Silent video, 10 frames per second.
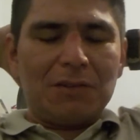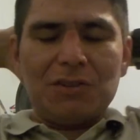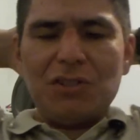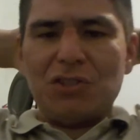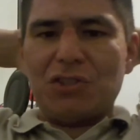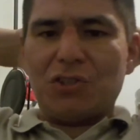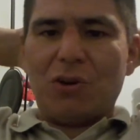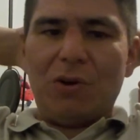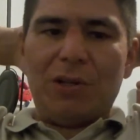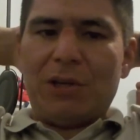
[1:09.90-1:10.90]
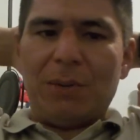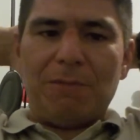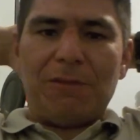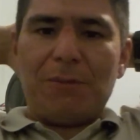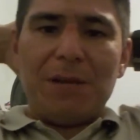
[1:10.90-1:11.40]
this is calling up
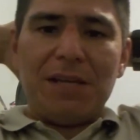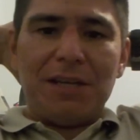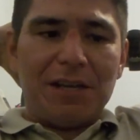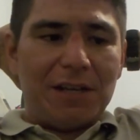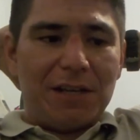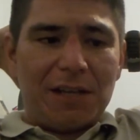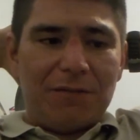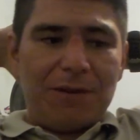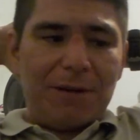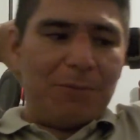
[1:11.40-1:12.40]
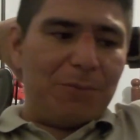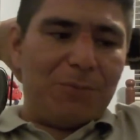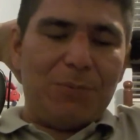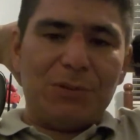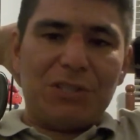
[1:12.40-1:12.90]
for me, and if I
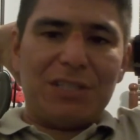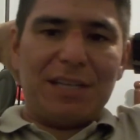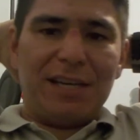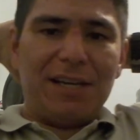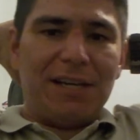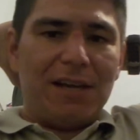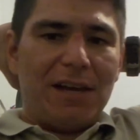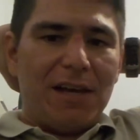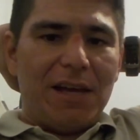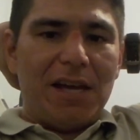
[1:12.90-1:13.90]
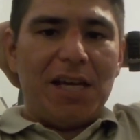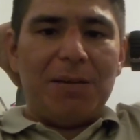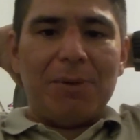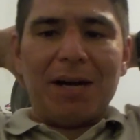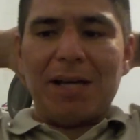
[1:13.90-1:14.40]
would say
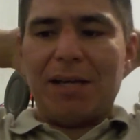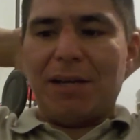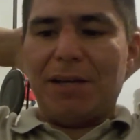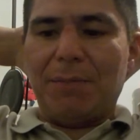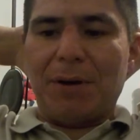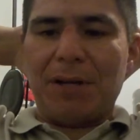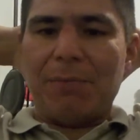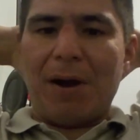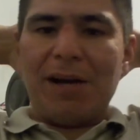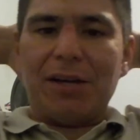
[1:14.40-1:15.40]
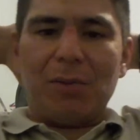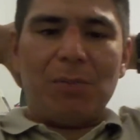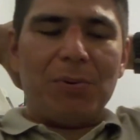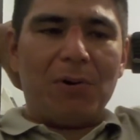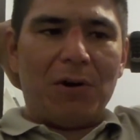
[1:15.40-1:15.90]
anybody buying
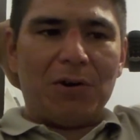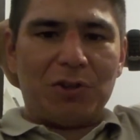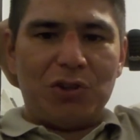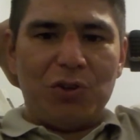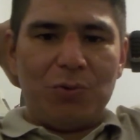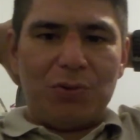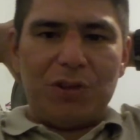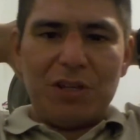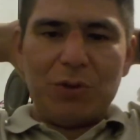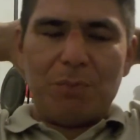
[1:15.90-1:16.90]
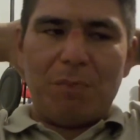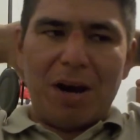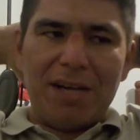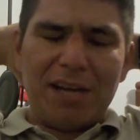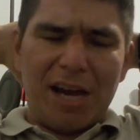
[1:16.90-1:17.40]
a product, you think you're
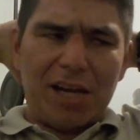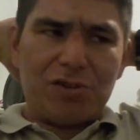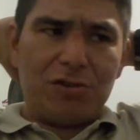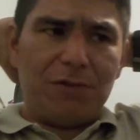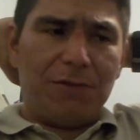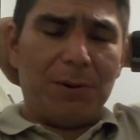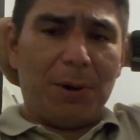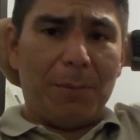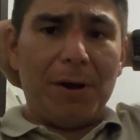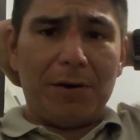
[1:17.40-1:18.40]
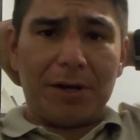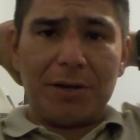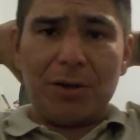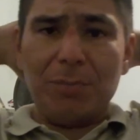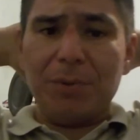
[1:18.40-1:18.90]
buying actually from an American
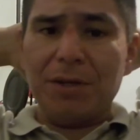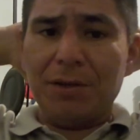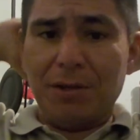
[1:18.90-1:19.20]
company?